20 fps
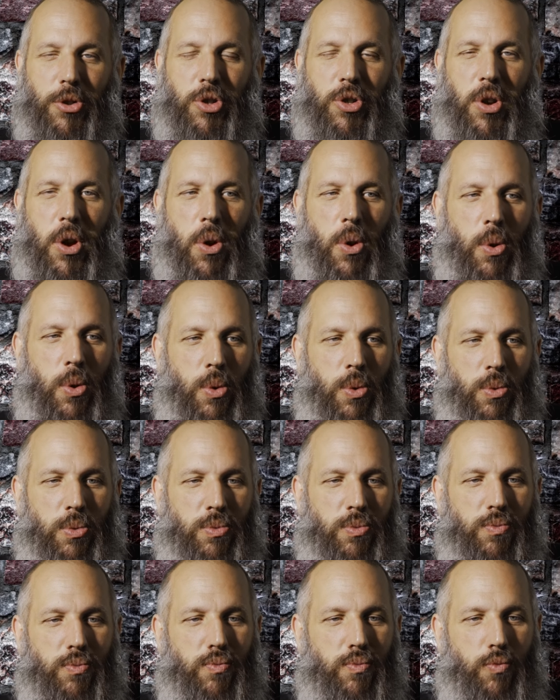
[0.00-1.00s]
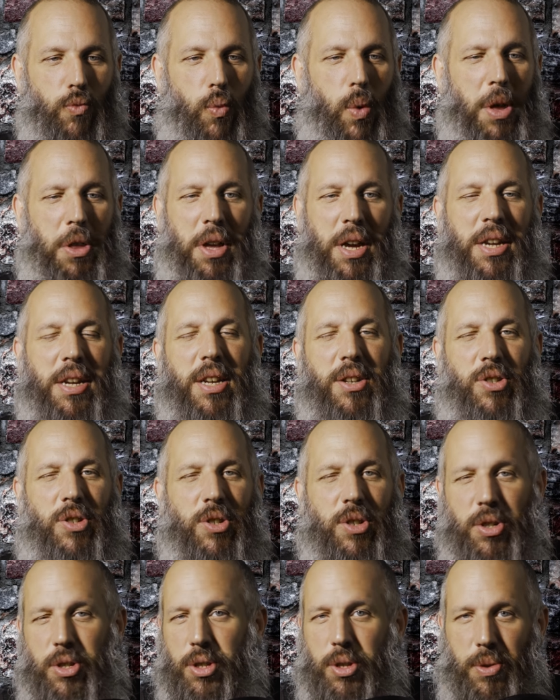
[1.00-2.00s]
there's no
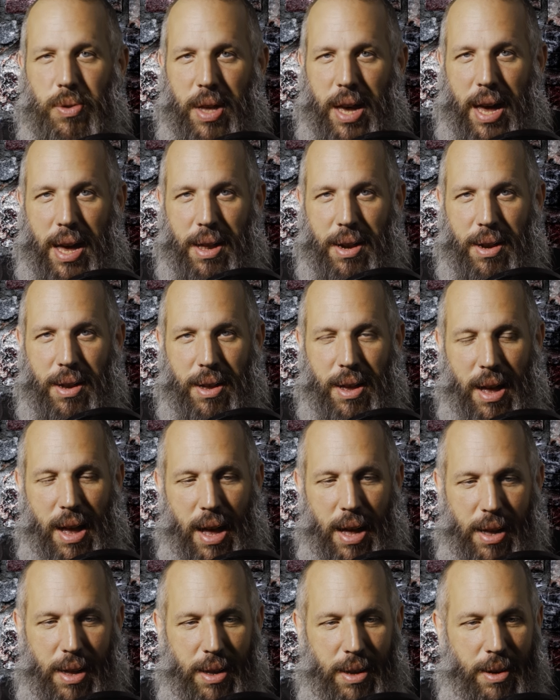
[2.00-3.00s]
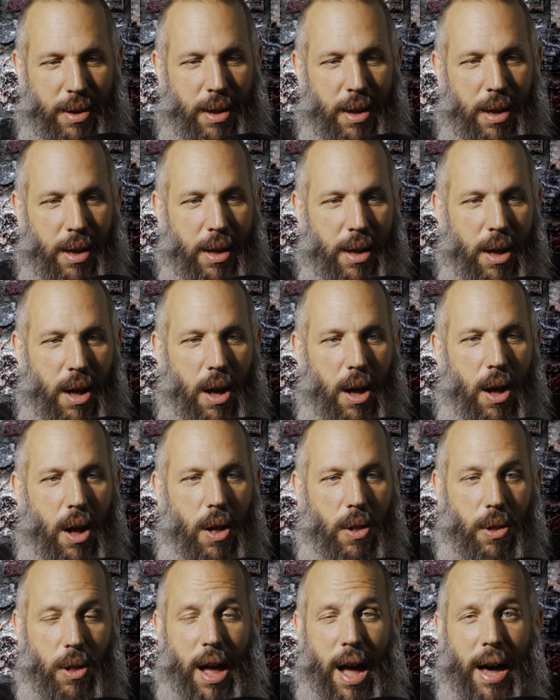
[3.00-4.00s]
willingness to do that on
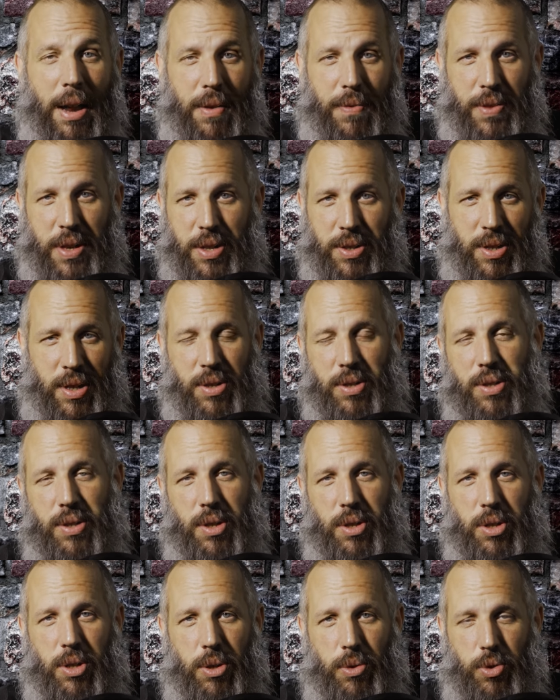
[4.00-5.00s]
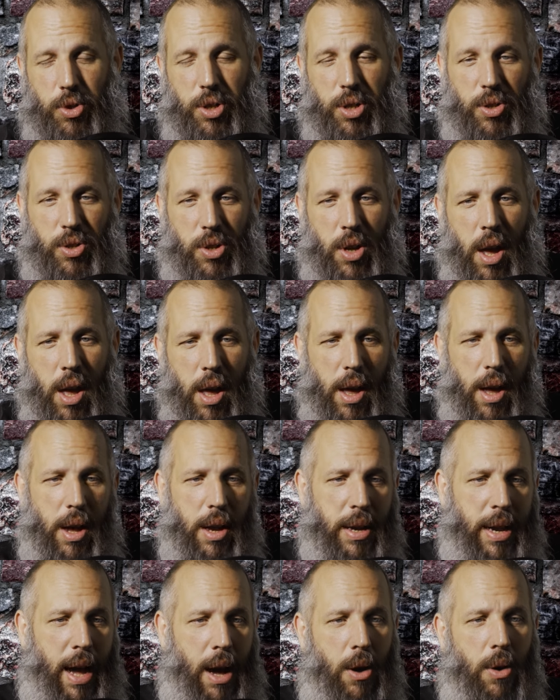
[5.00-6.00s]
a lot of these institutions.
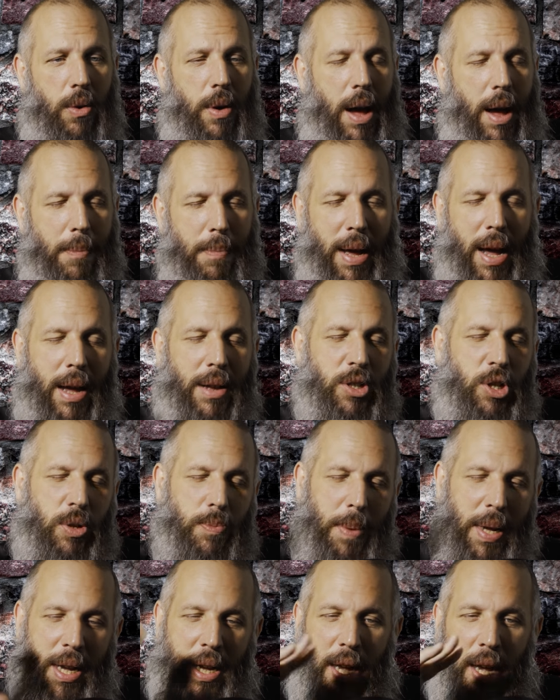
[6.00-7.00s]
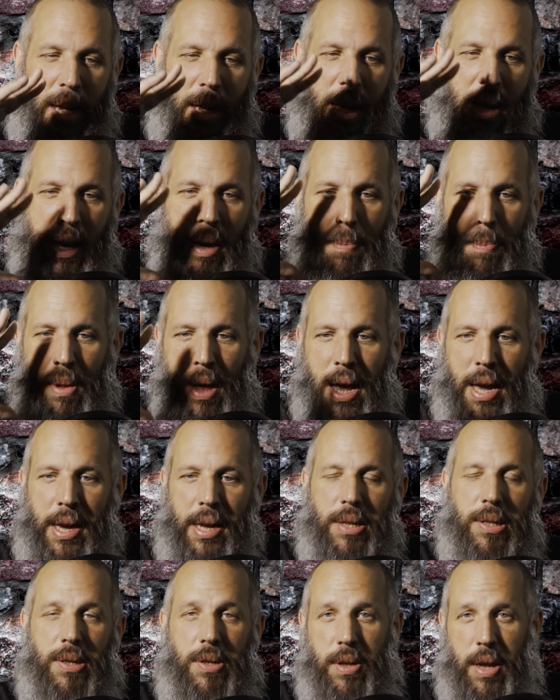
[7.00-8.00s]
Now, I'm not speaking in a
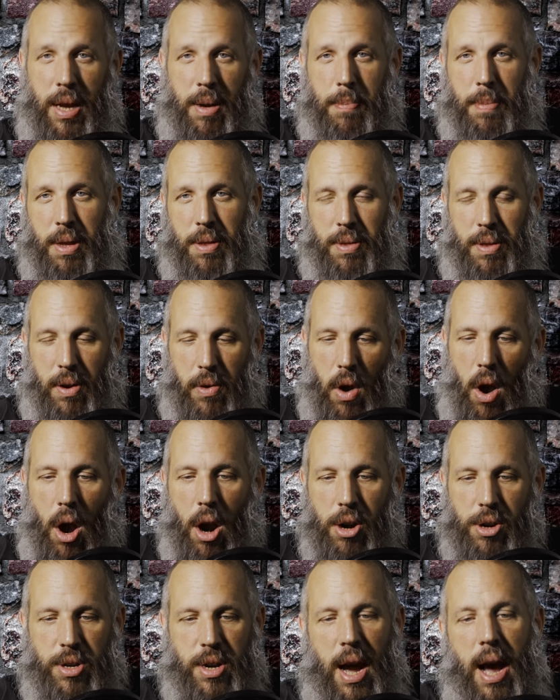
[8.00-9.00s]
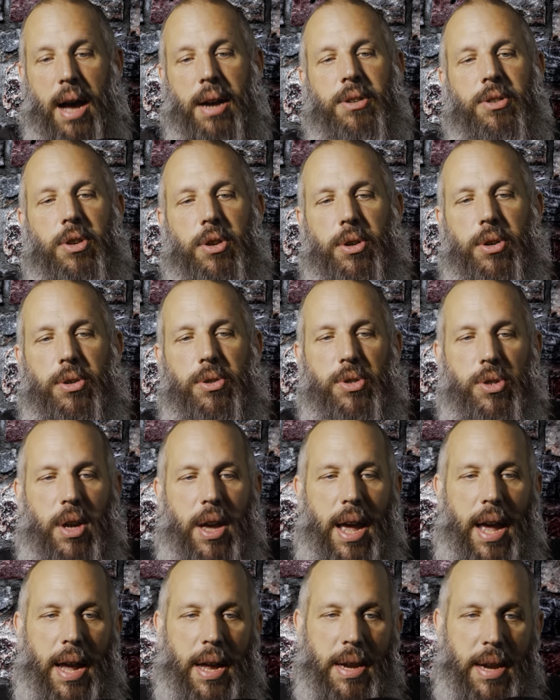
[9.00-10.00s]
blanket statement. There are
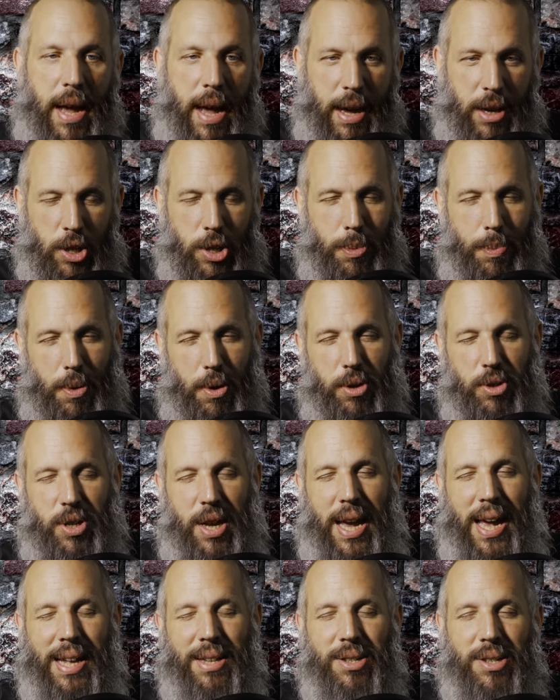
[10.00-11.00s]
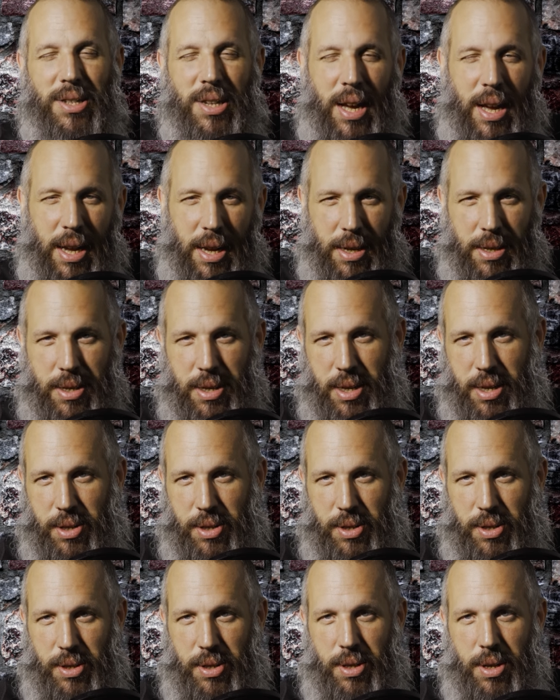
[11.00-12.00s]
doctors and experts and
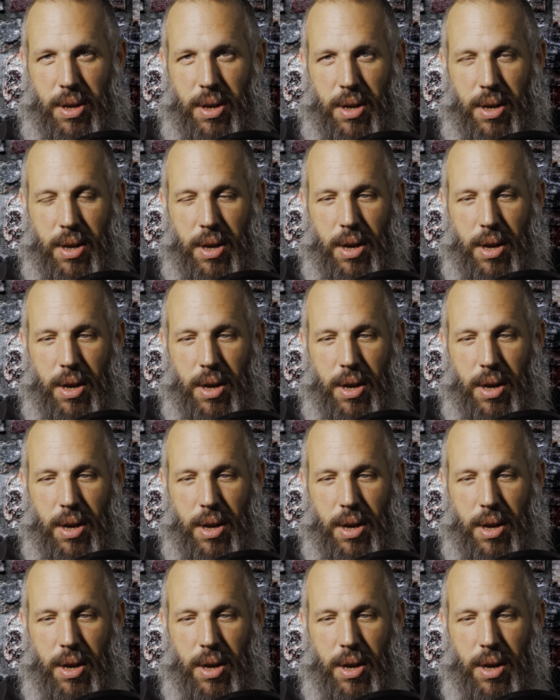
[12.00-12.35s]
scientists